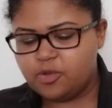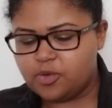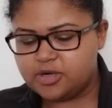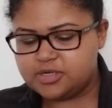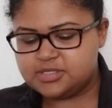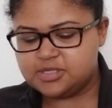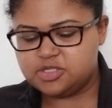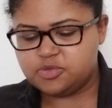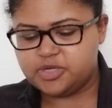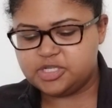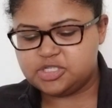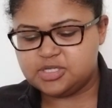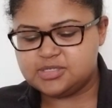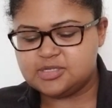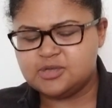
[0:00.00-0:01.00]
work
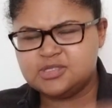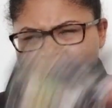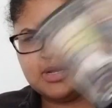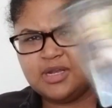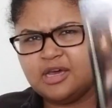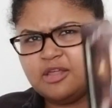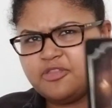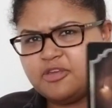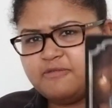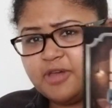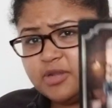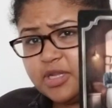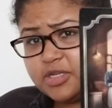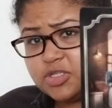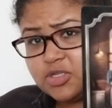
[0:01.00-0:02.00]
situations, also unhealthy
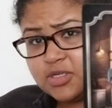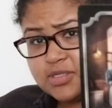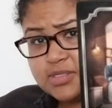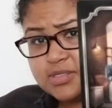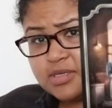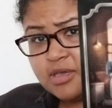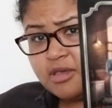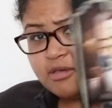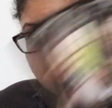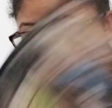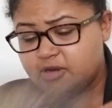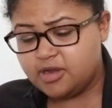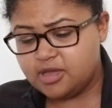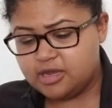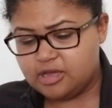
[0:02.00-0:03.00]
foundations,
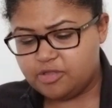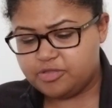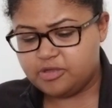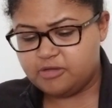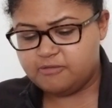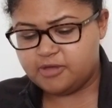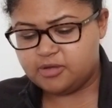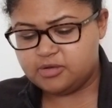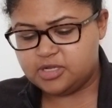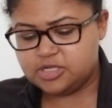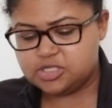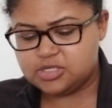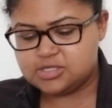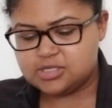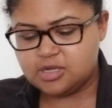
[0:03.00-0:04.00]
very unhealthy
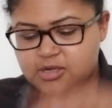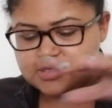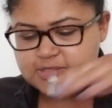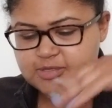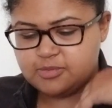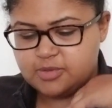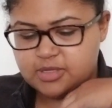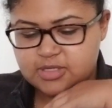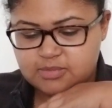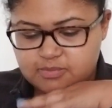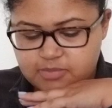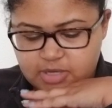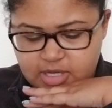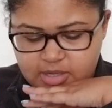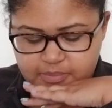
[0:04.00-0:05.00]
foundations could also in,
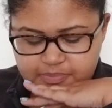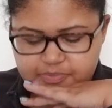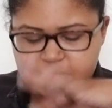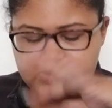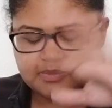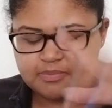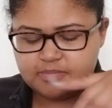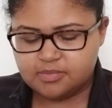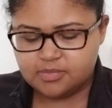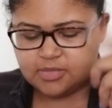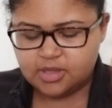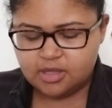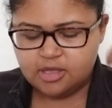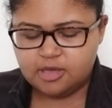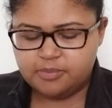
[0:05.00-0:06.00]
um,
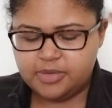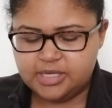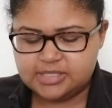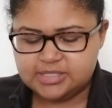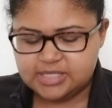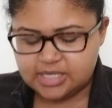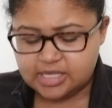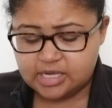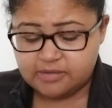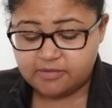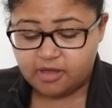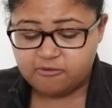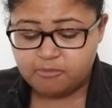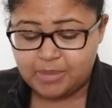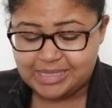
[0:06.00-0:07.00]
be indicative
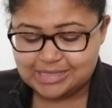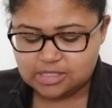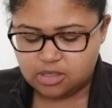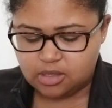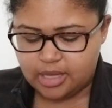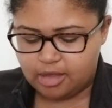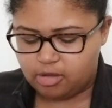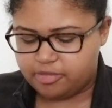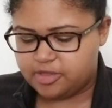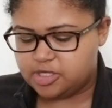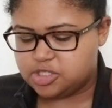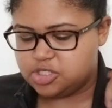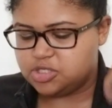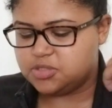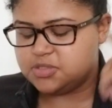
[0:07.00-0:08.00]
of mental health
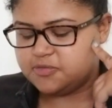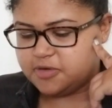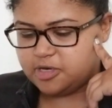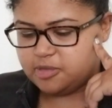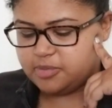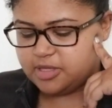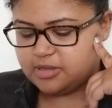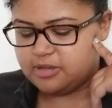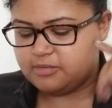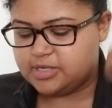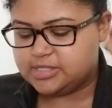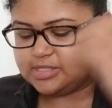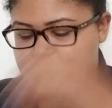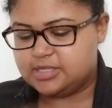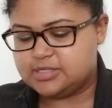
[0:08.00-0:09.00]
issues for anybody that
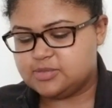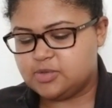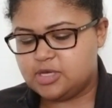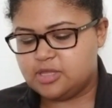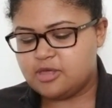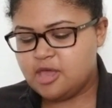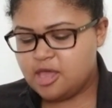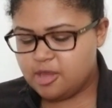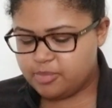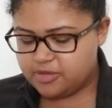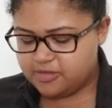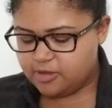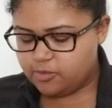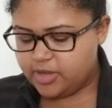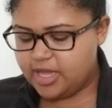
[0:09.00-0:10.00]
resonates with. But
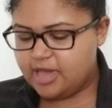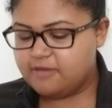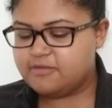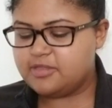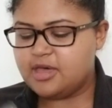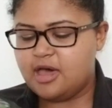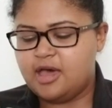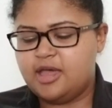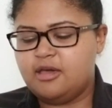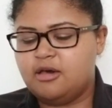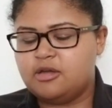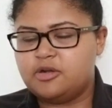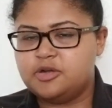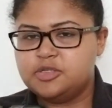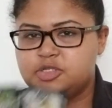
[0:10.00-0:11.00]
then we have the high
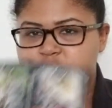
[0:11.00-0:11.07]
honor and